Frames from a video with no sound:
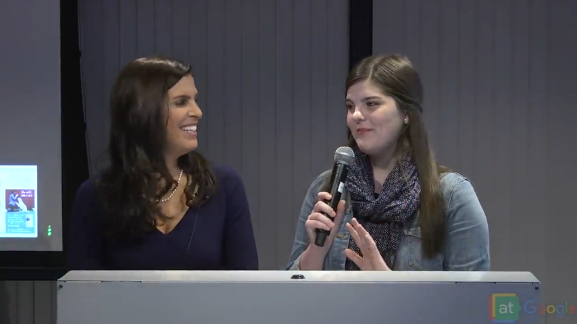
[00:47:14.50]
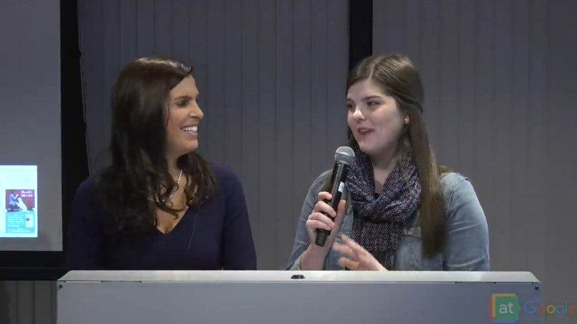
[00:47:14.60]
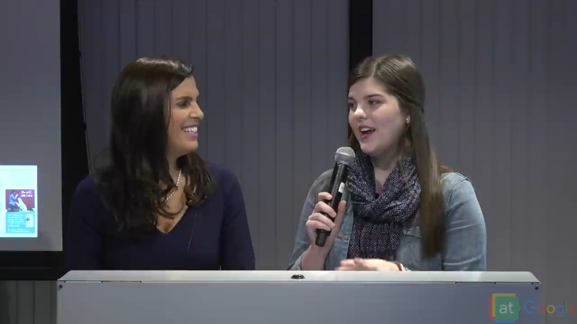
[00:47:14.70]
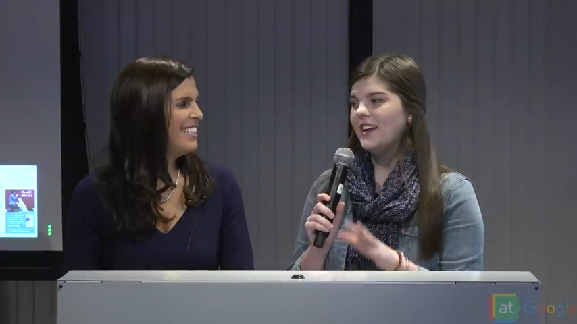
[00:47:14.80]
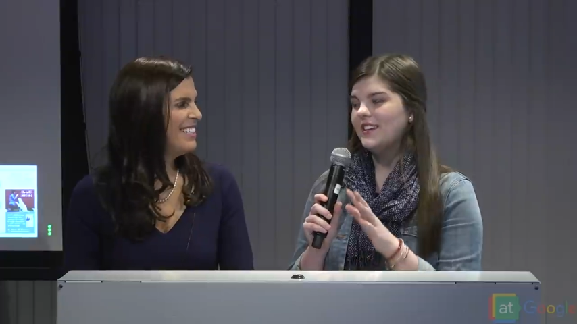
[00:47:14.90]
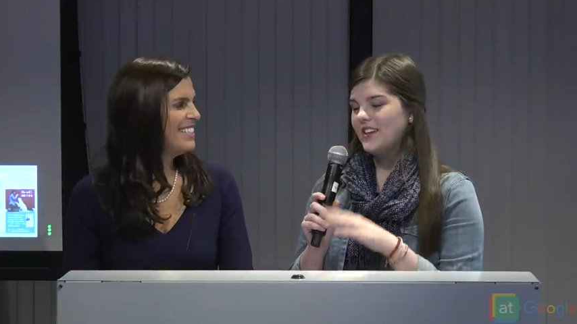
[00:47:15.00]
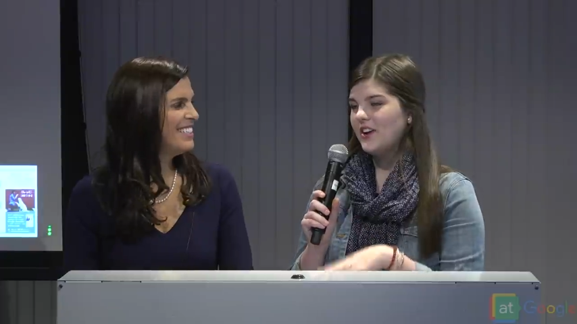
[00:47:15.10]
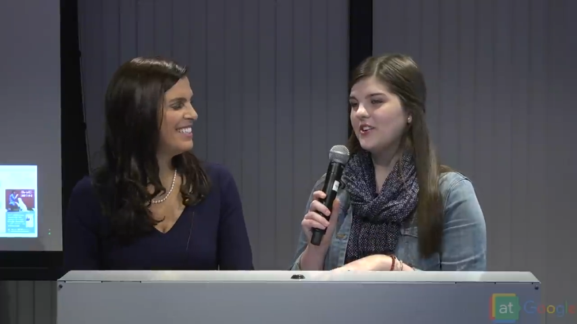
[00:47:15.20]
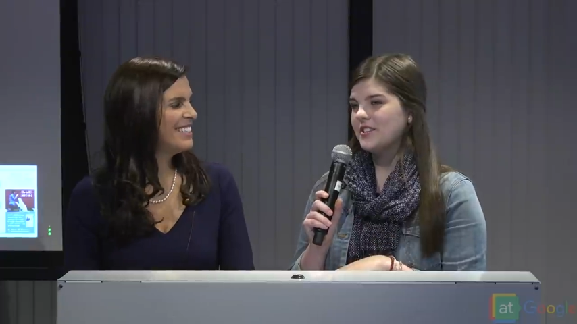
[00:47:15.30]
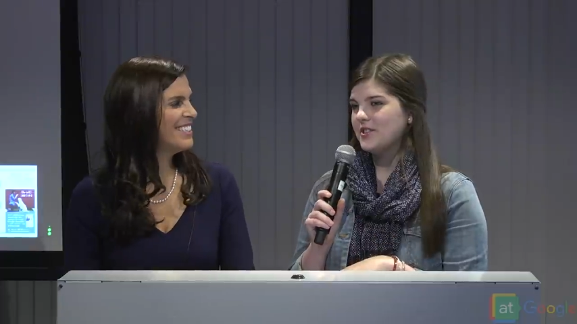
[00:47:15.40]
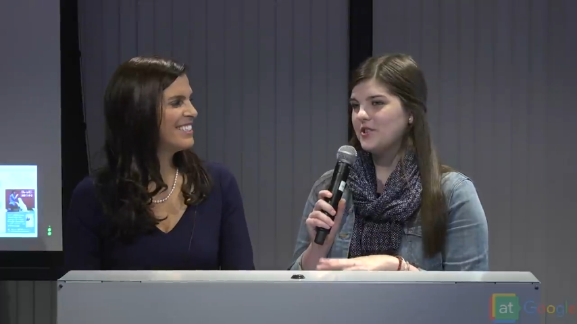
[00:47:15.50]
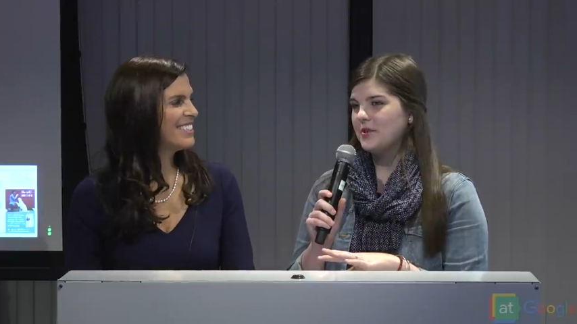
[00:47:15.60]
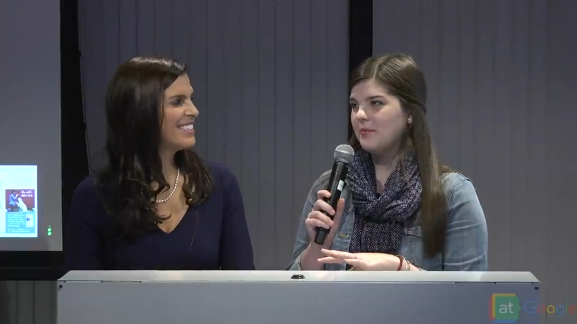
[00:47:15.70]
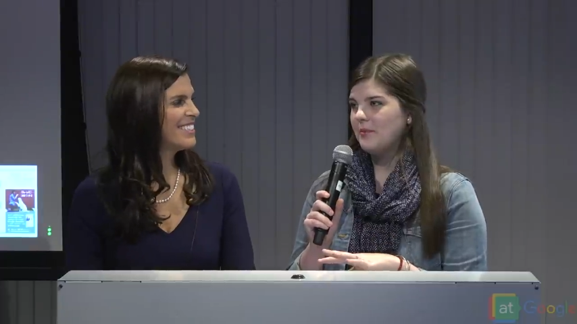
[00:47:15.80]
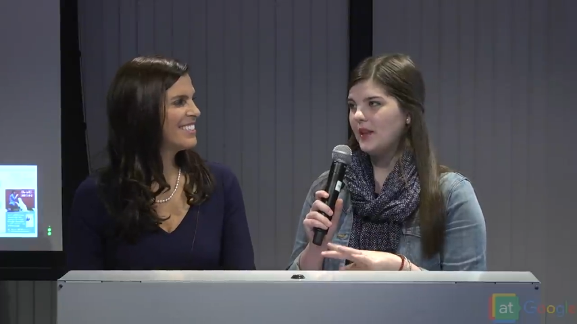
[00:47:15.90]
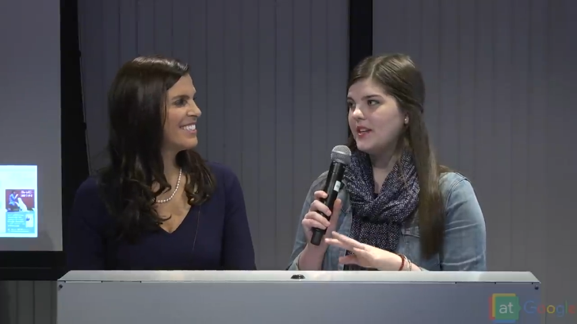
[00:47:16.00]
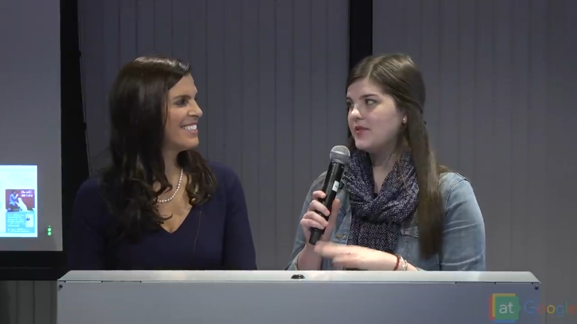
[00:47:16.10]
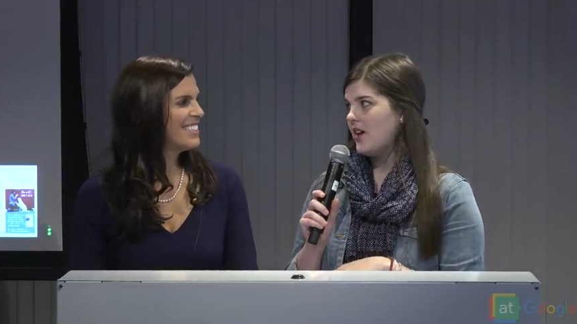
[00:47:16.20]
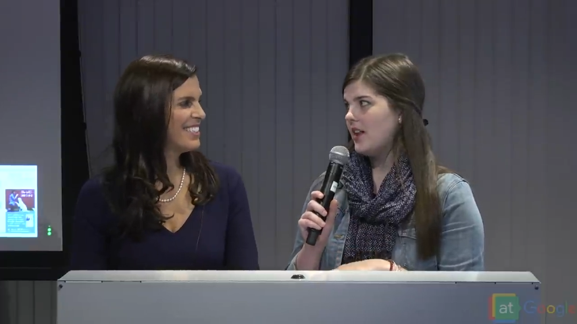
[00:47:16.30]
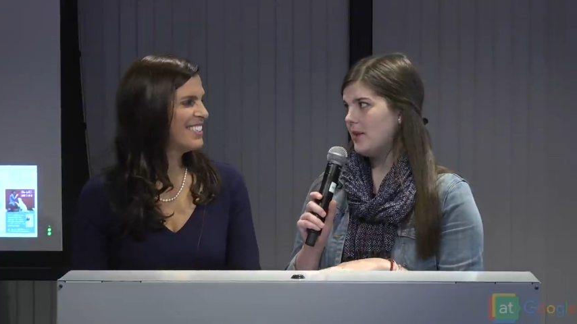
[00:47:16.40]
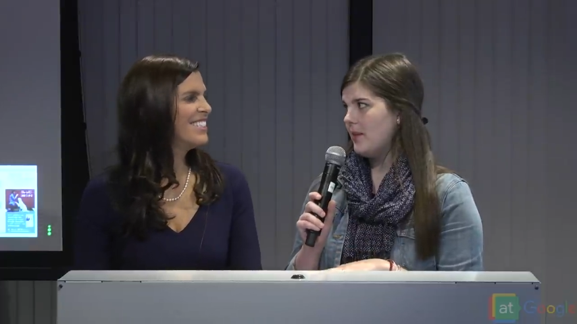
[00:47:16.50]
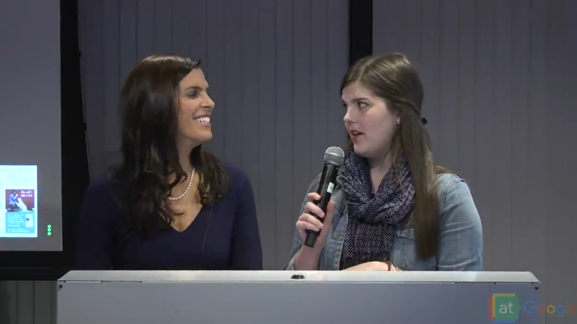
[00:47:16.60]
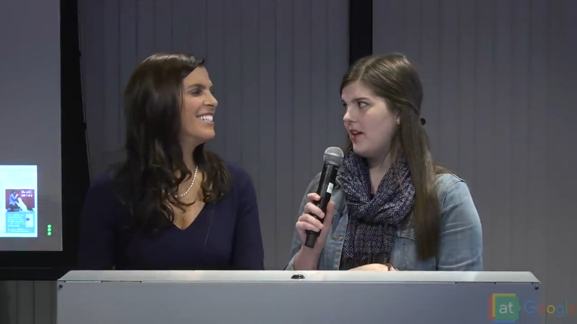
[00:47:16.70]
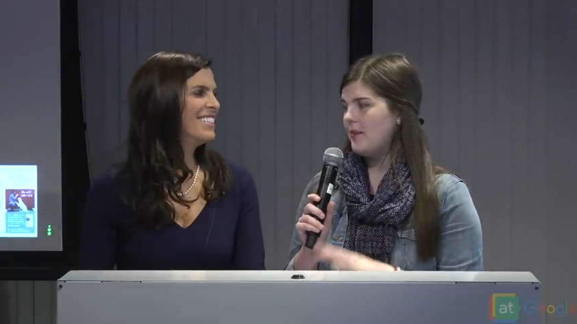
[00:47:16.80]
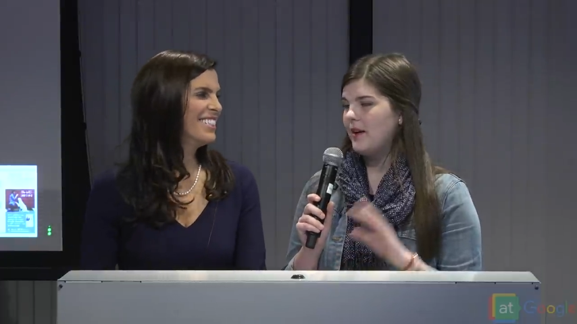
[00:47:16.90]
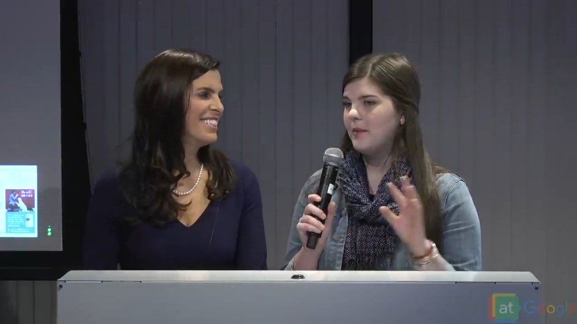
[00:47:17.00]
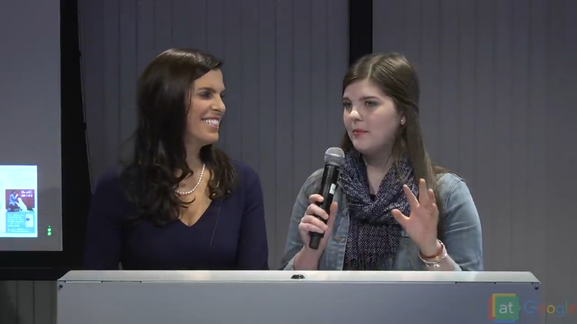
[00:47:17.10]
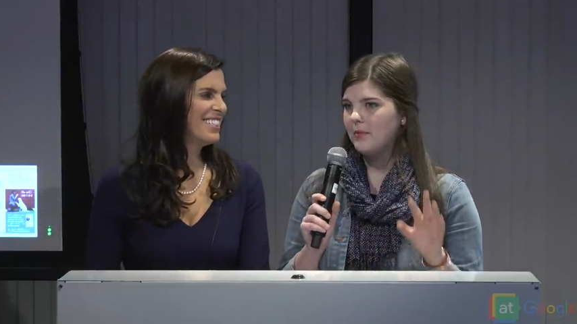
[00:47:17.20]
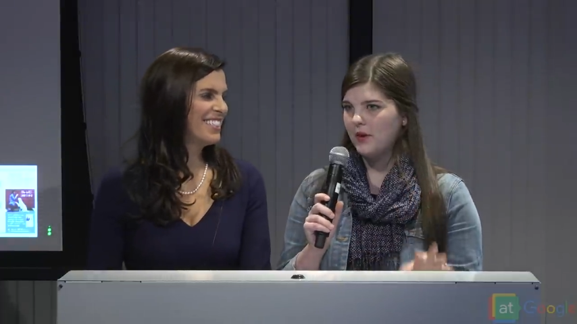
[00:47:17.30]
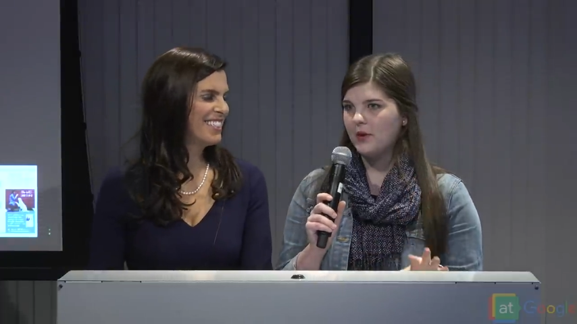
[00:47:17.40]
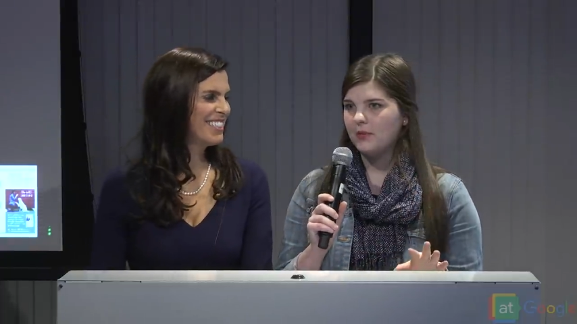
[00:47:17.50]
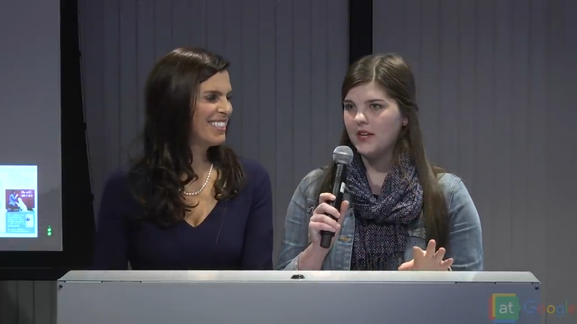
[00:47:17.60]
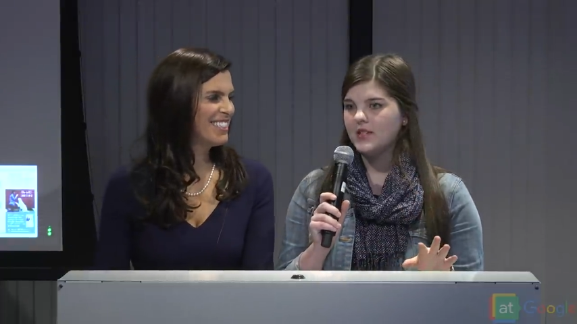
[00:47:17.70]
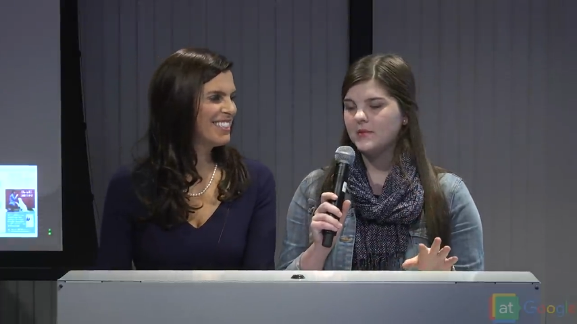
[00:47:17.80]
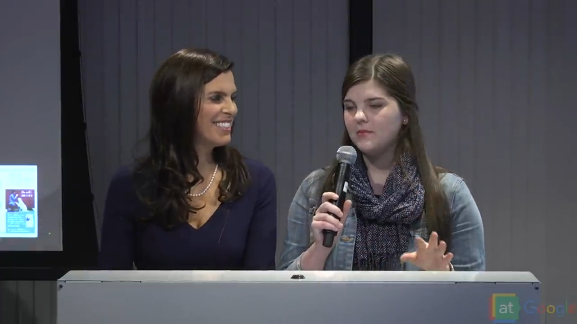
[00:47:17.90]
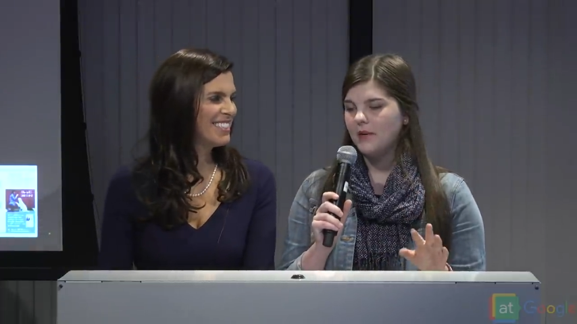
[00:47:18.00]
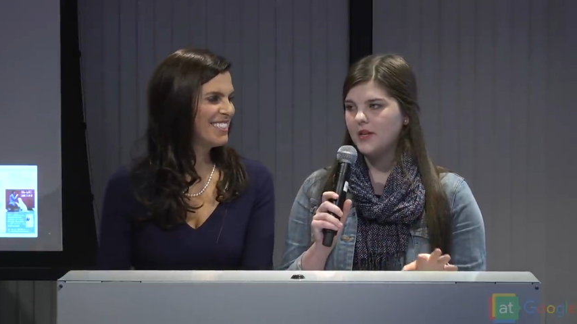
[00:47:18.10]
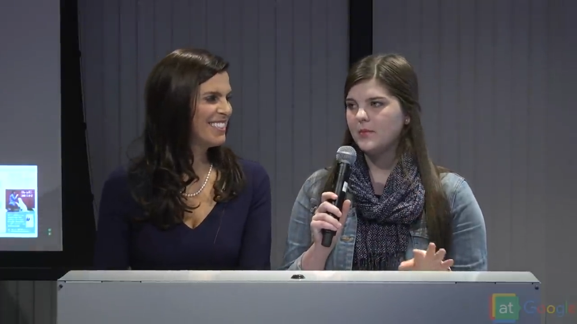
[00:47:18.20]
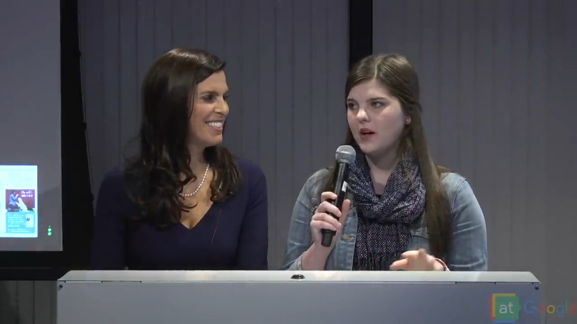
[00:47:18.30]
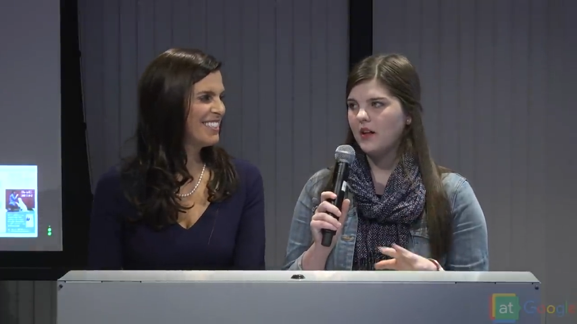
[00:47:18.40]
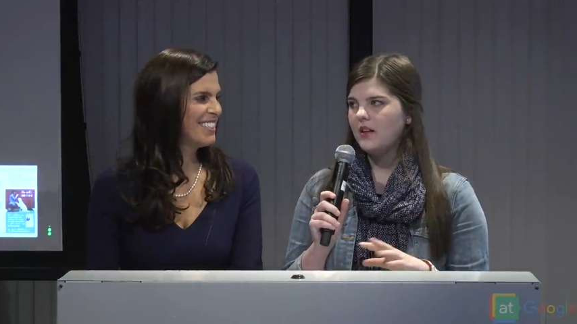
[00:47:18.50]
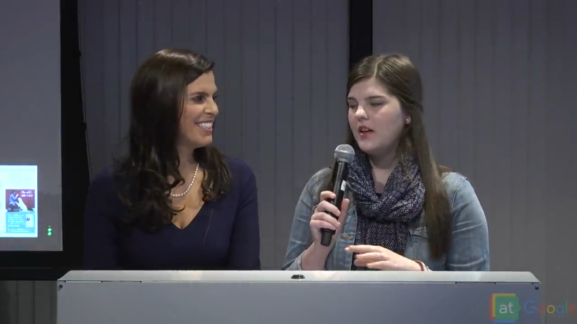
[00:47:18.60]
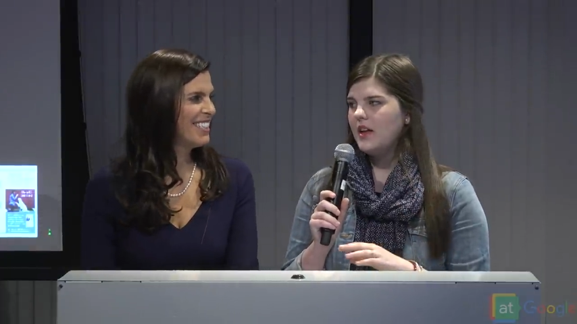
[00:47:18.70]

Speaker 1: My younger sister plays volleyball and my brother plays baseball